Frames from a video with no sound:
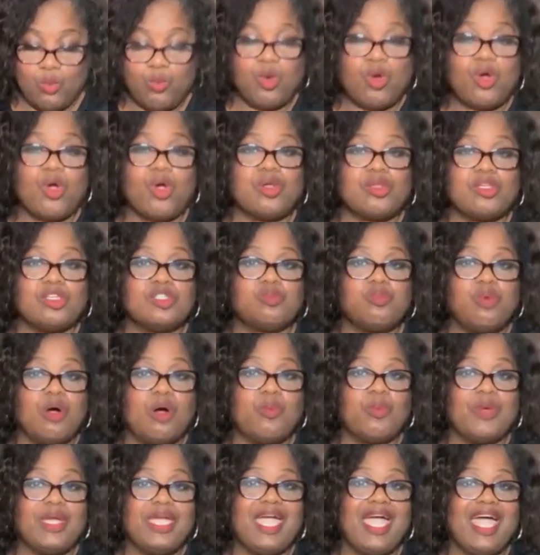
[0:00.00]
The word
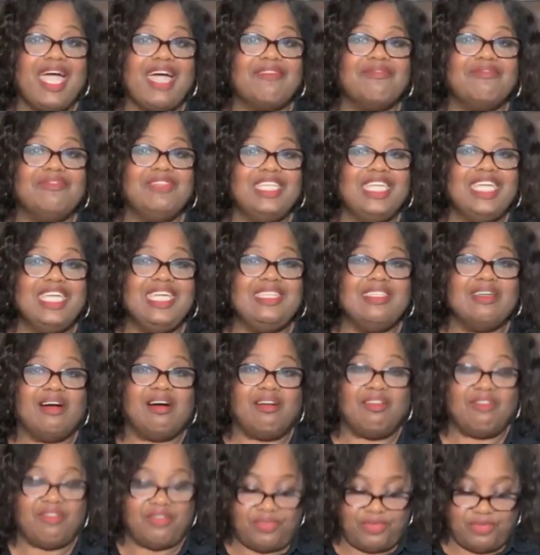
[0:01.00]
is what we have
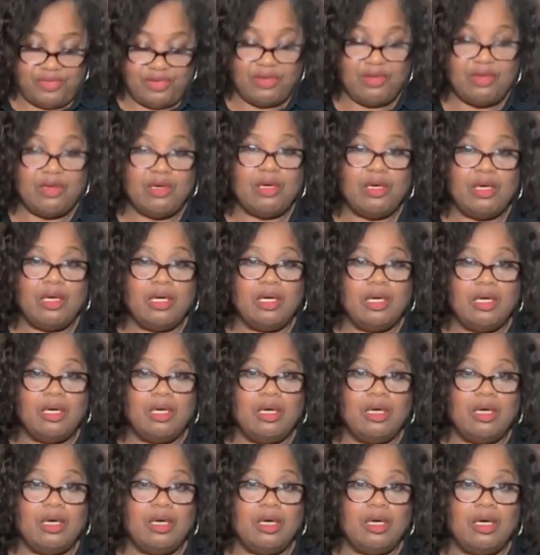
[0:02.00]
need of.
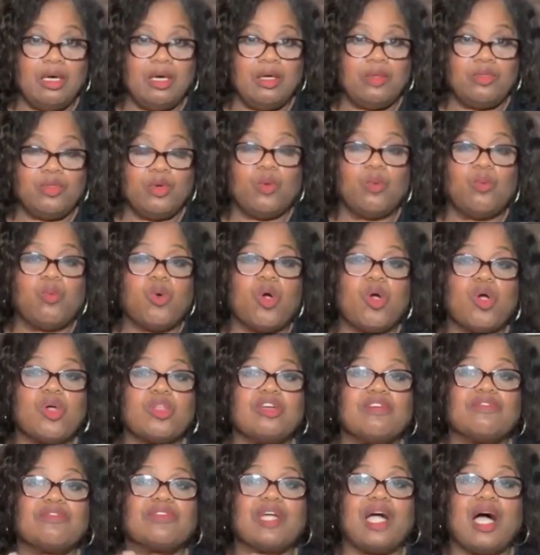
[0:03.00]
The
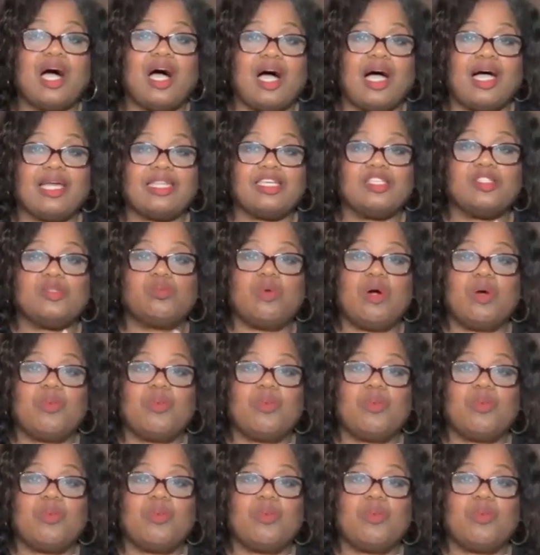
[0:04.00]
word of God